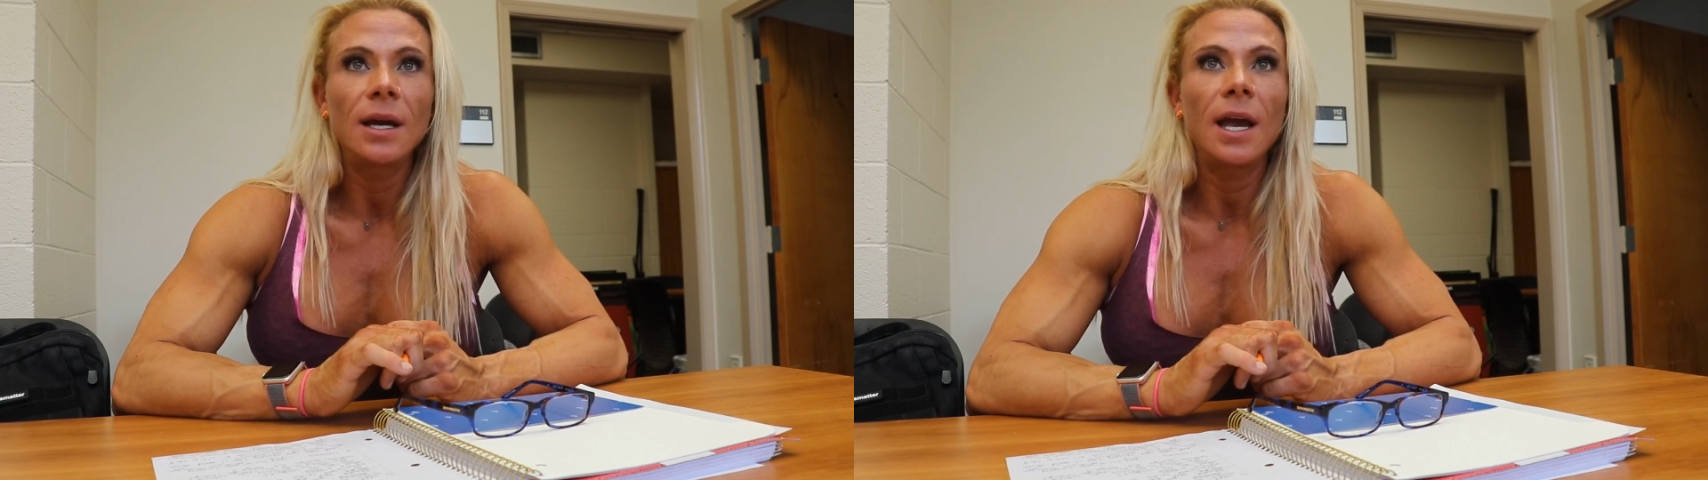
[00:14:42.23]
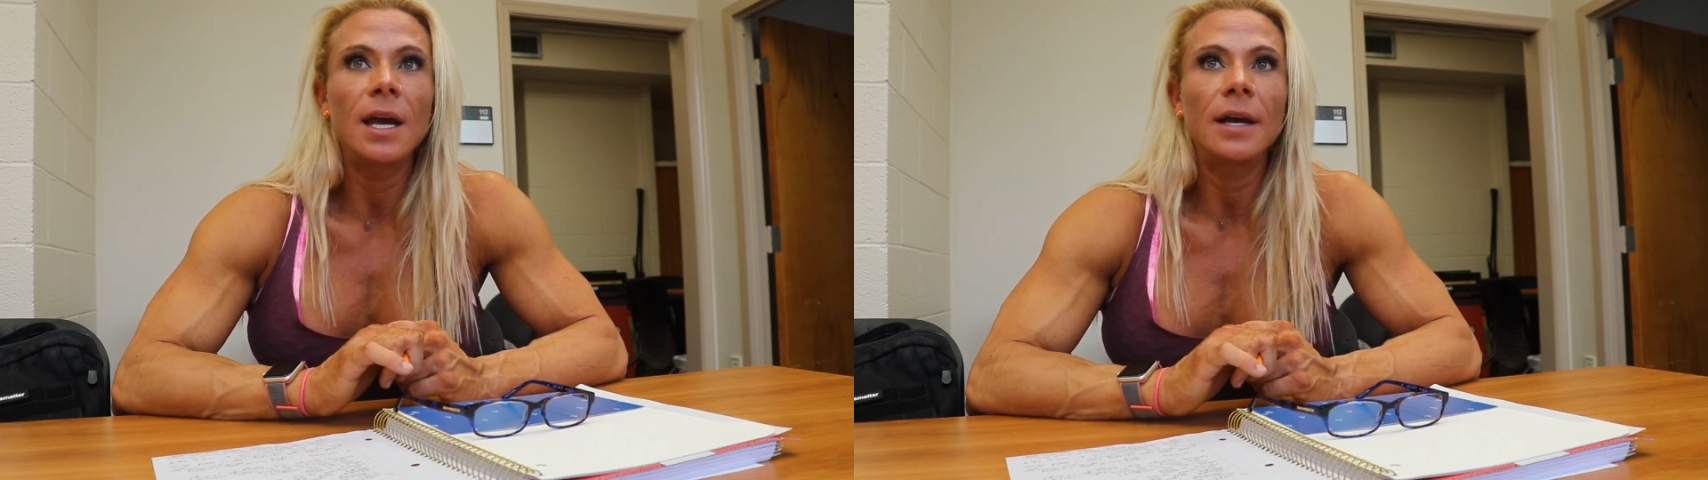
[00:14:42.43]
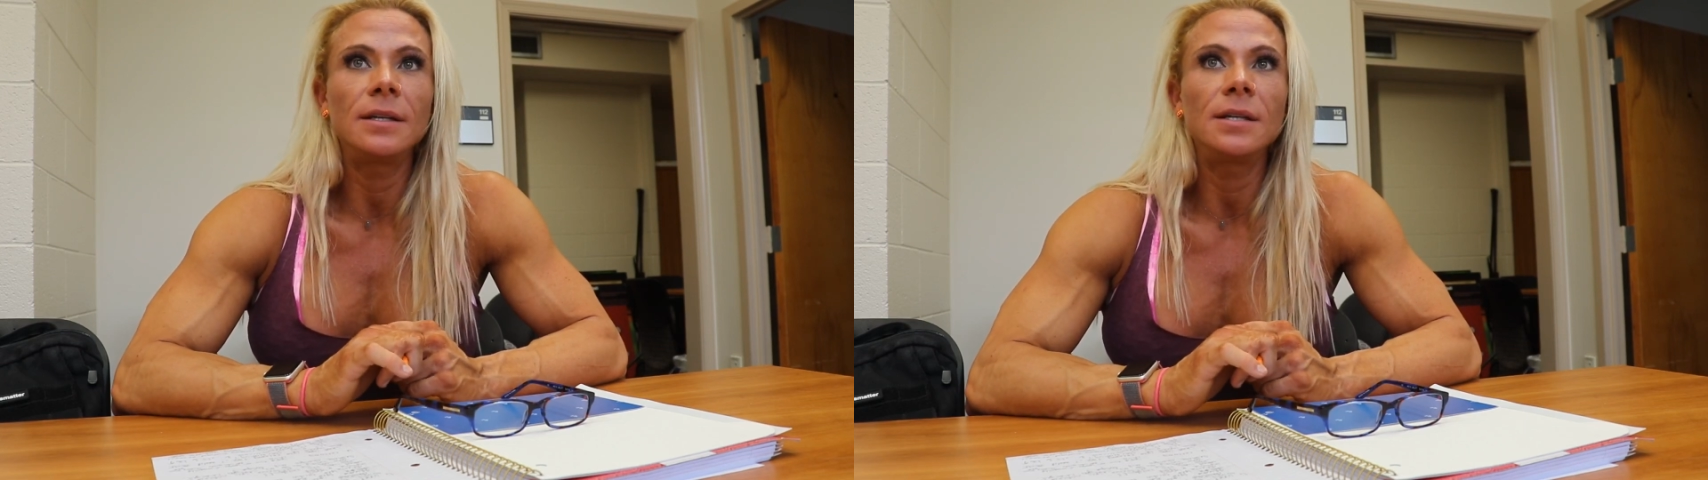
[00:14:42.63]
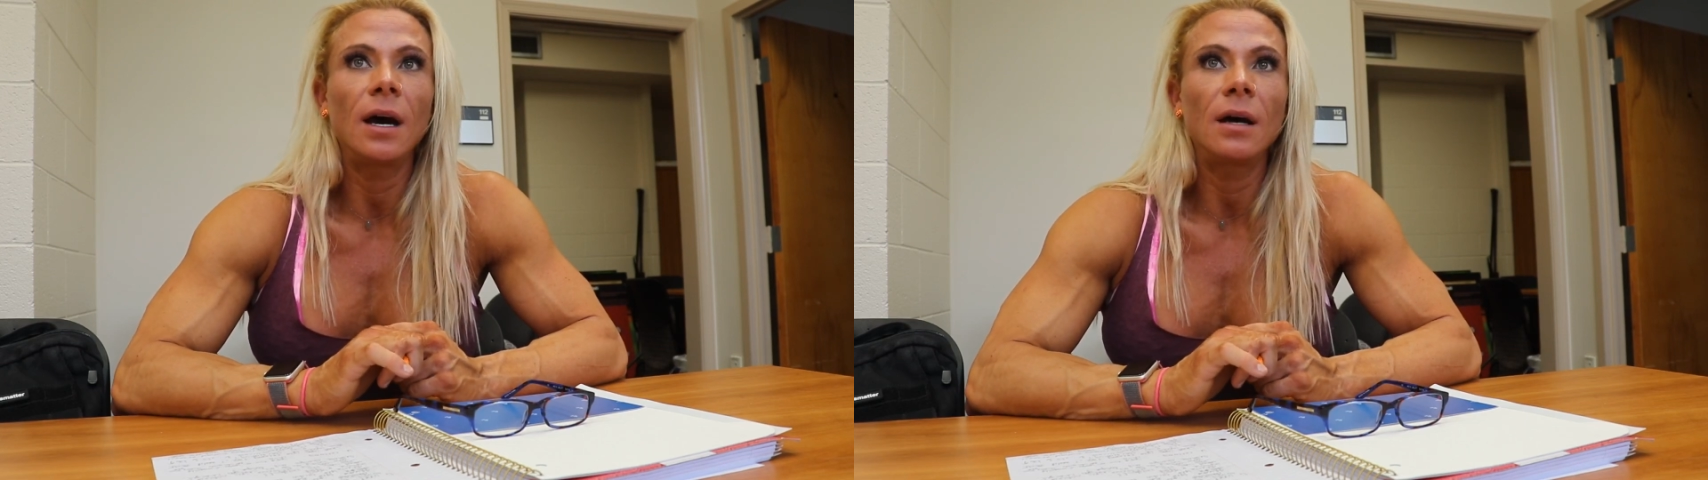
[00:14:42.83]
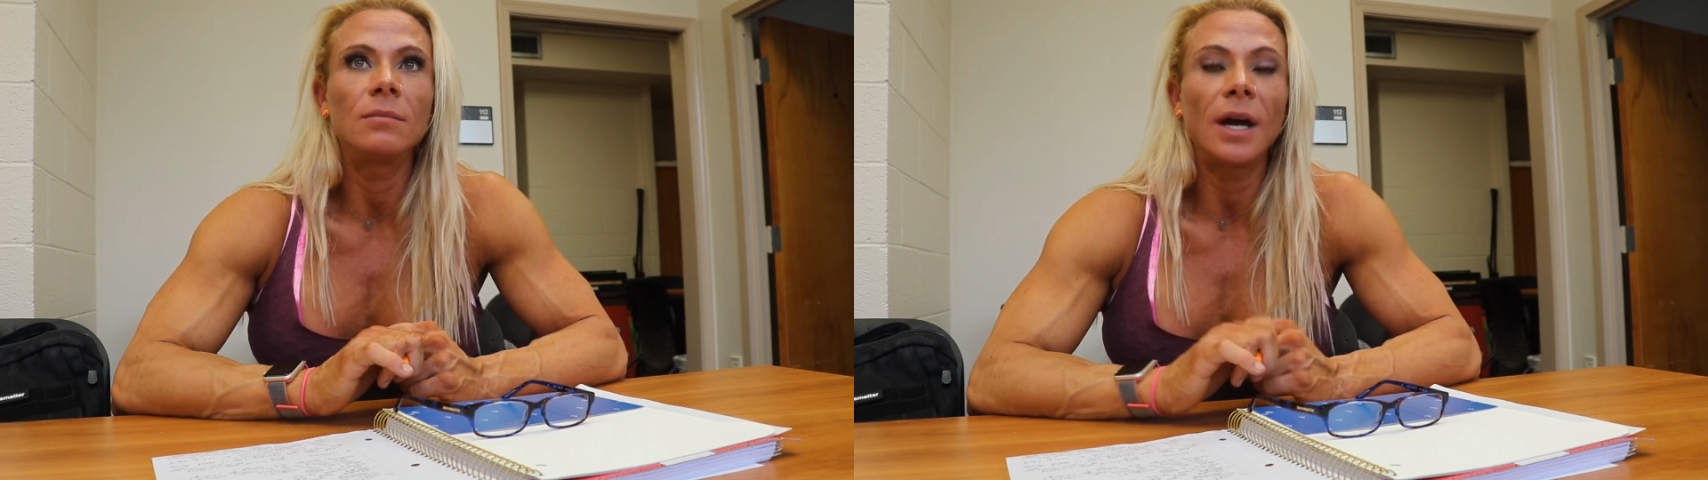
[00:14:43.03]
And
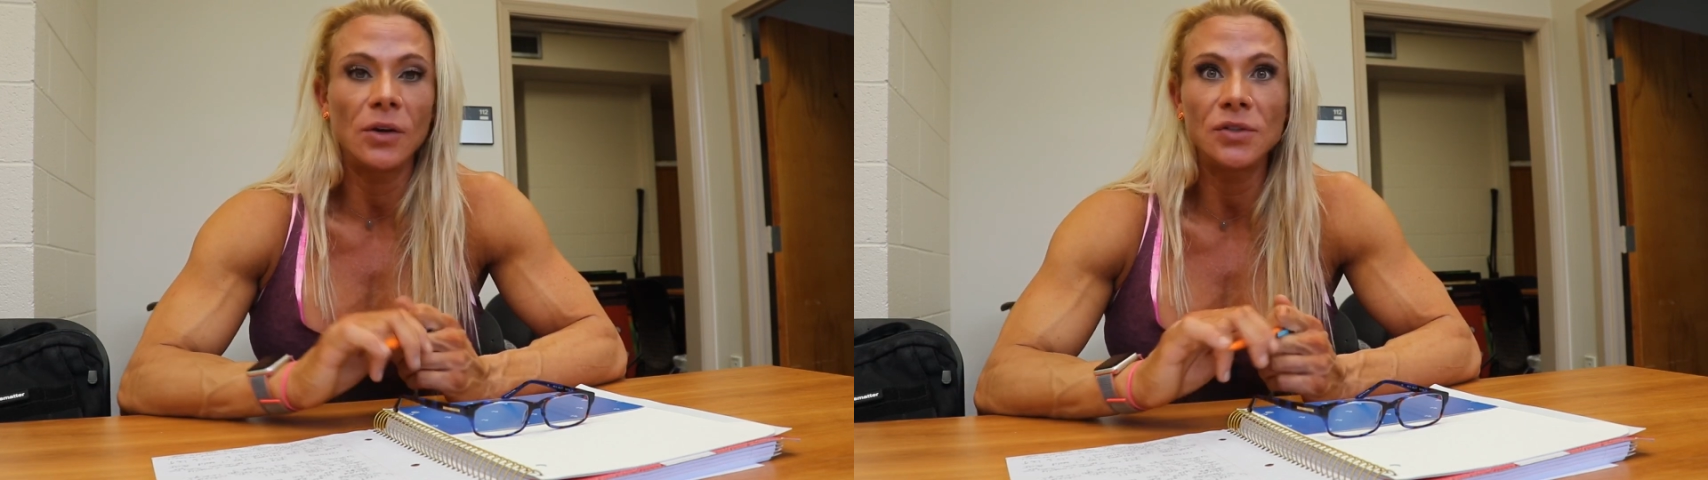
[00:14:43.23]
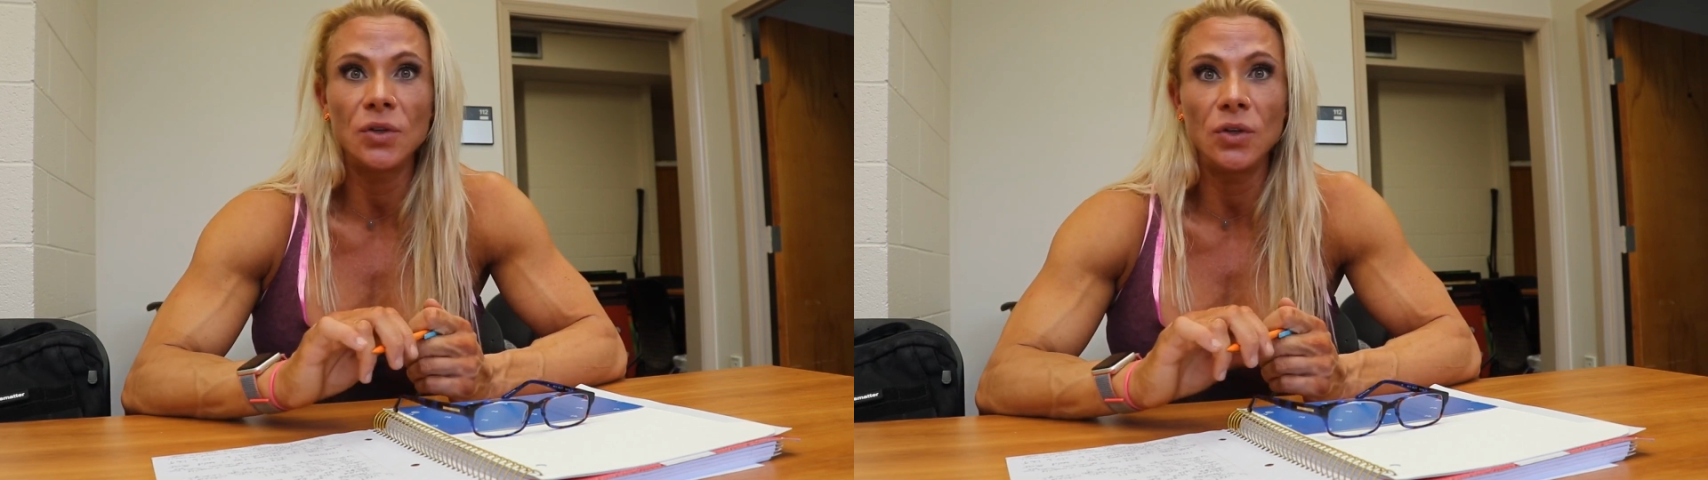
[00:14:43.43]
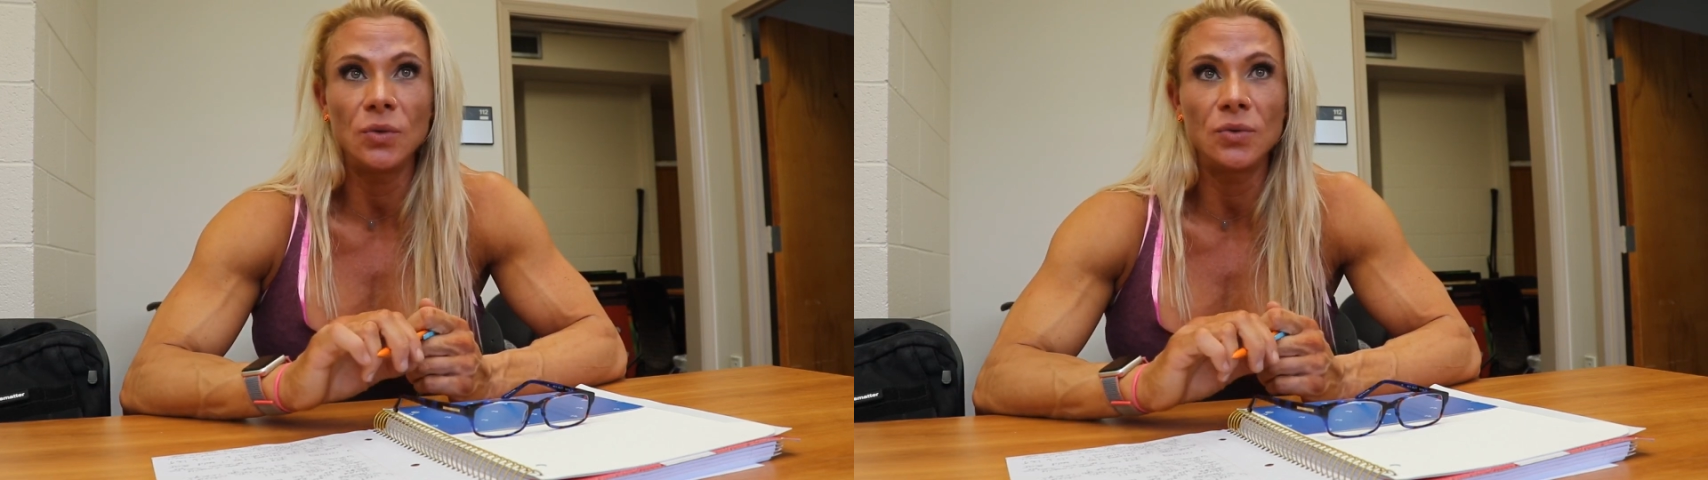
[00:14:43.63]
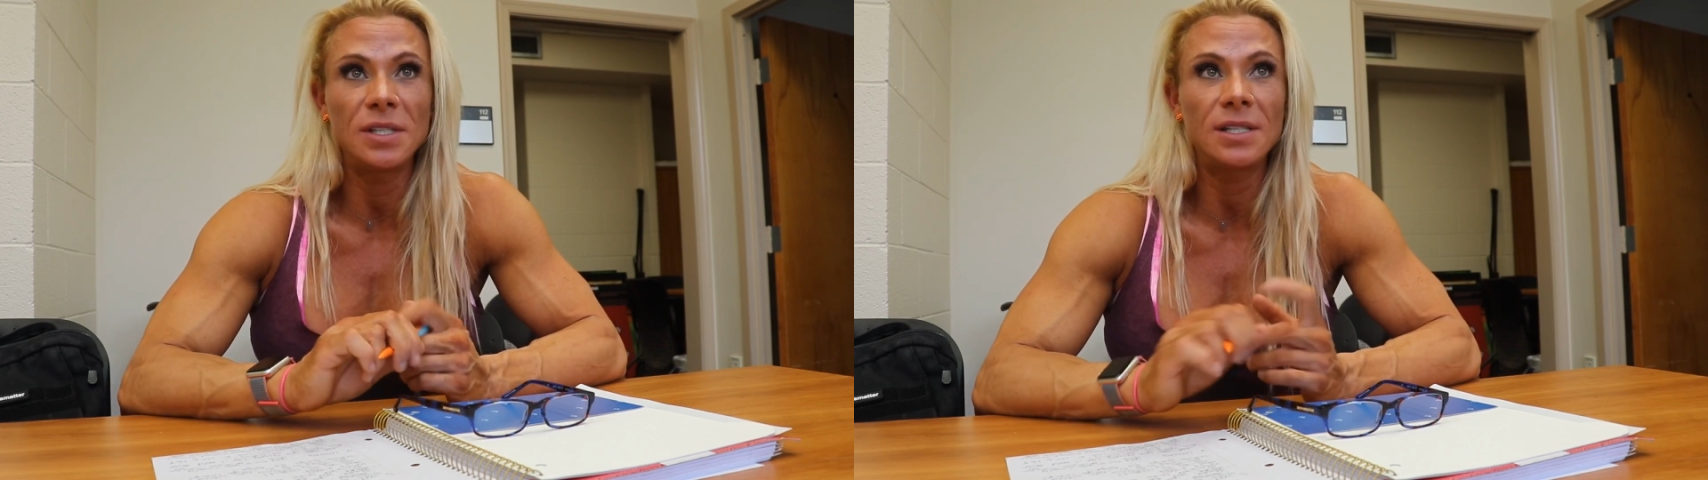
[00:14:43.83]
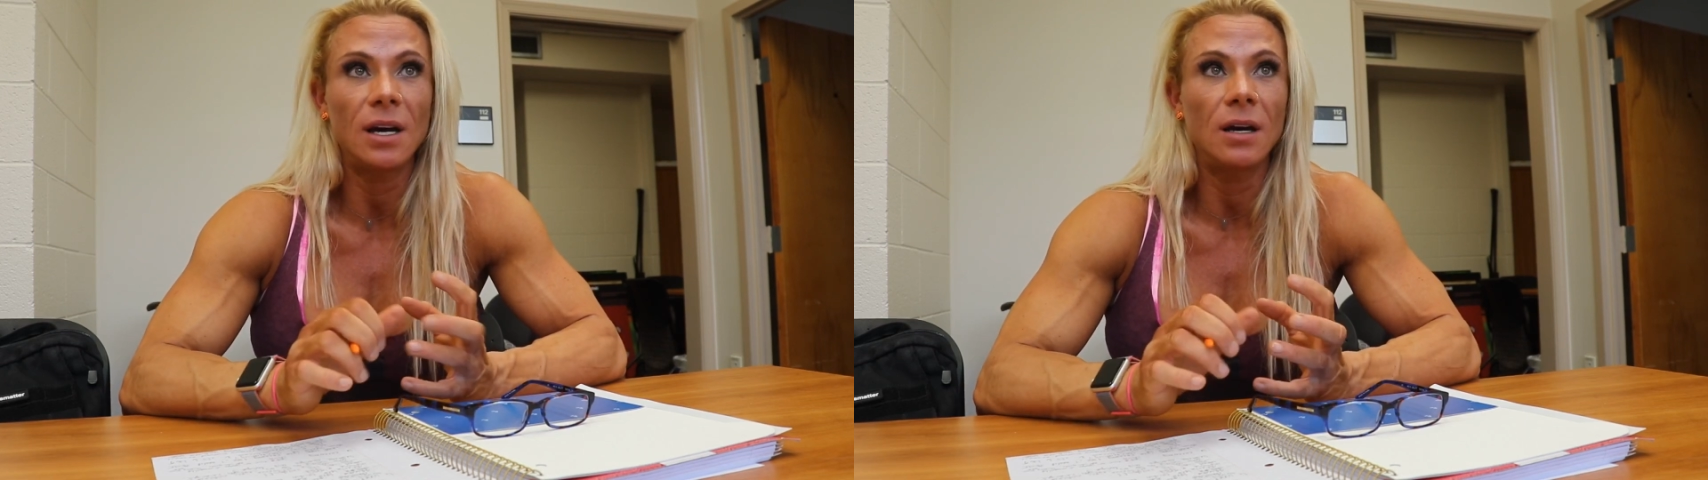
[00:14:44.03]
I also used